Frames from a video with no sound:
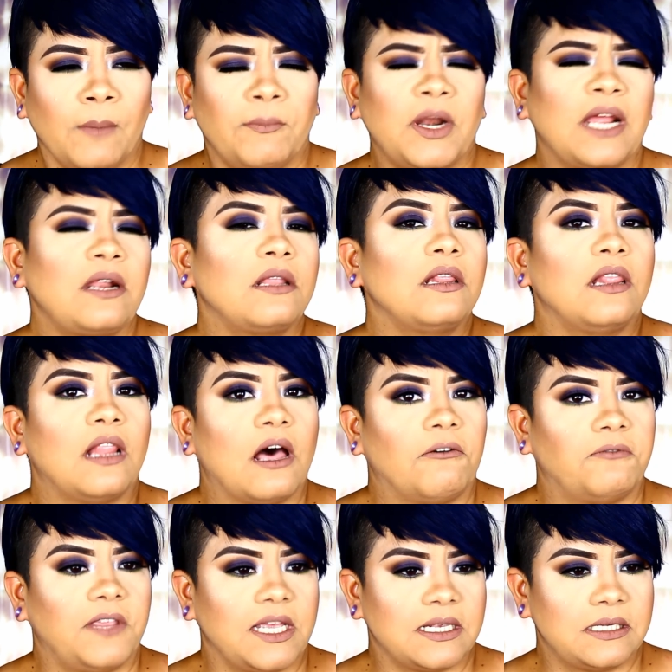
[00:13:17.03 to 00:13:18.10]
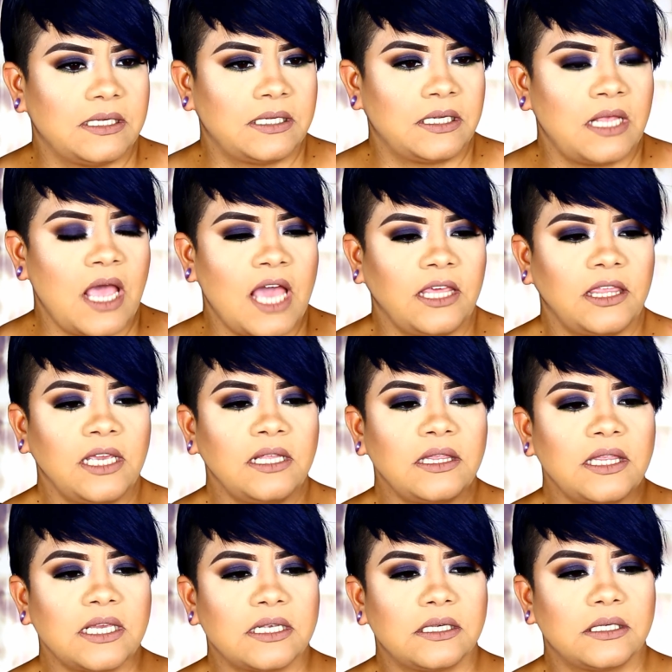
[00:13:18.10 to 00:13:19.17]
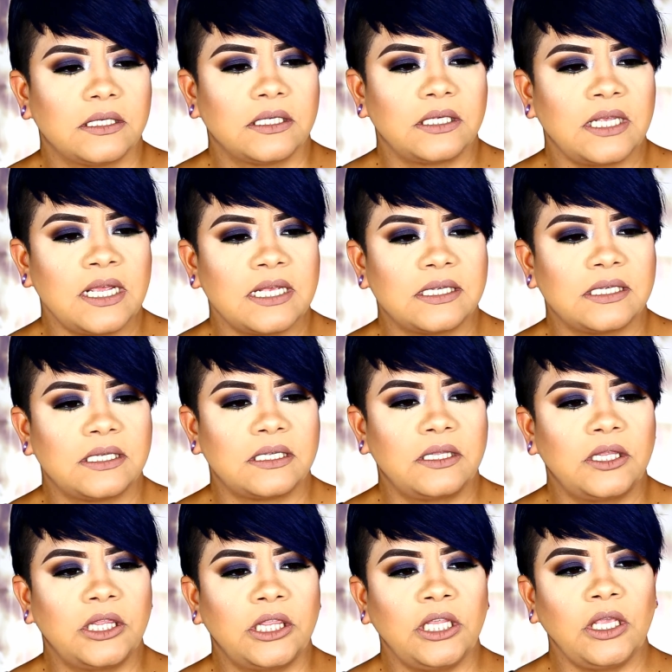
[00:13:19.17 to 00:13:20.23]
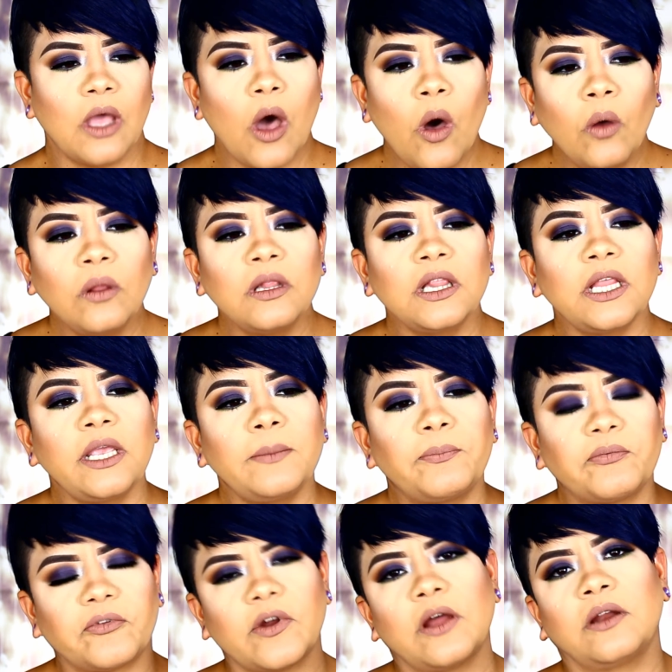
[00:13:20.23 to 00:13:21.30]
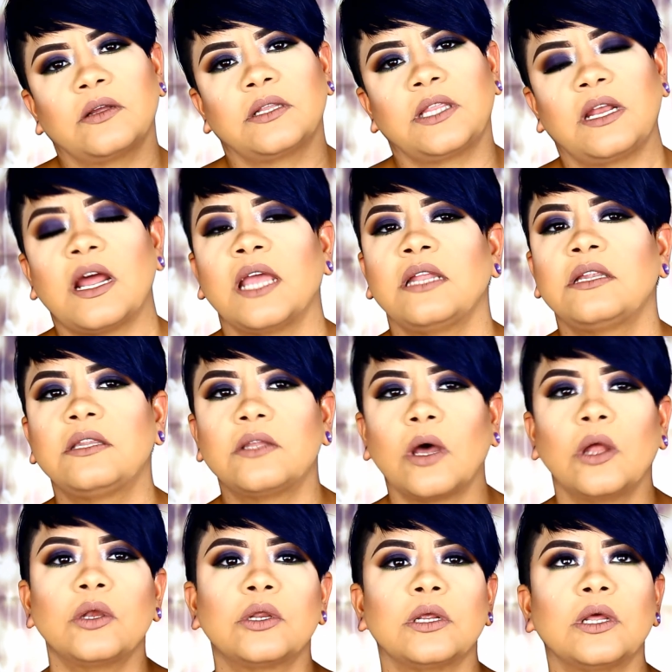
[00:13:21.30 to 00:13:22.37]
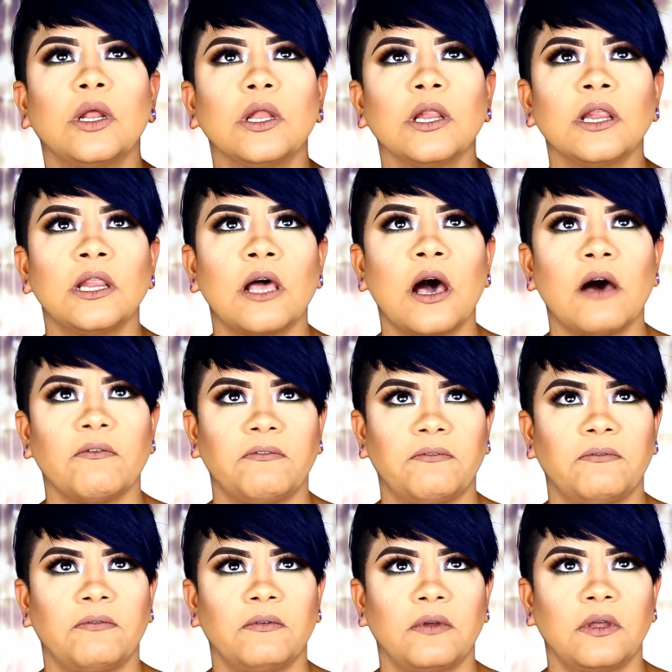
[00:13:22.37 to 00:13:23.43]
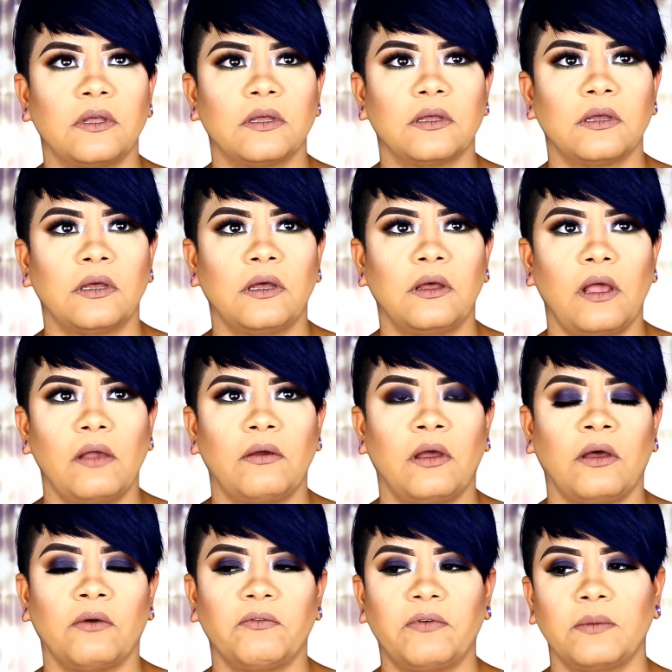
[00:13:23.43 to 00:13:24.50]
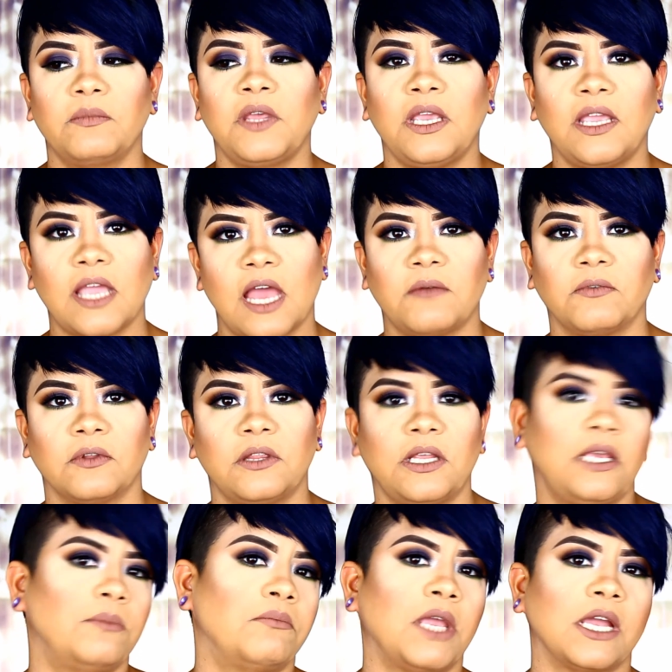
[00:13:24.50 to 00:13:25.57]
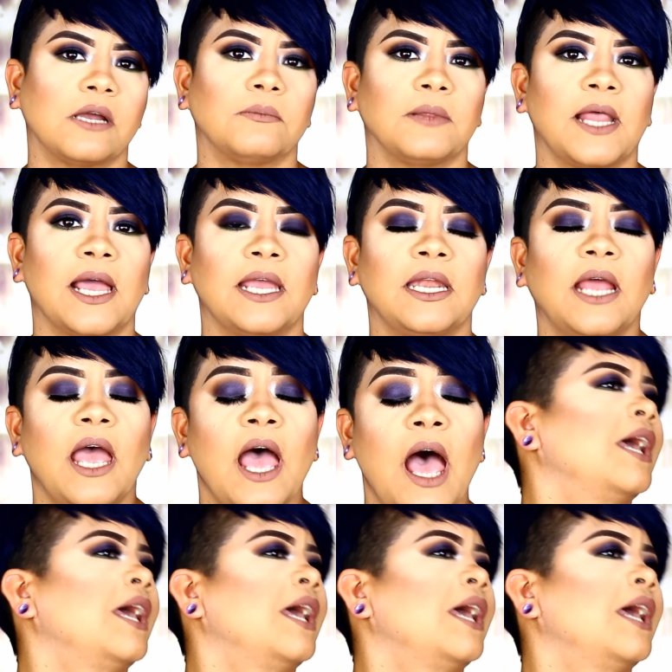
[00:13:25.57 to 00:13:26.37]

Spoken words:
but I don't love this. I think this is the only product that I don't love from the Kat Von D makeup line.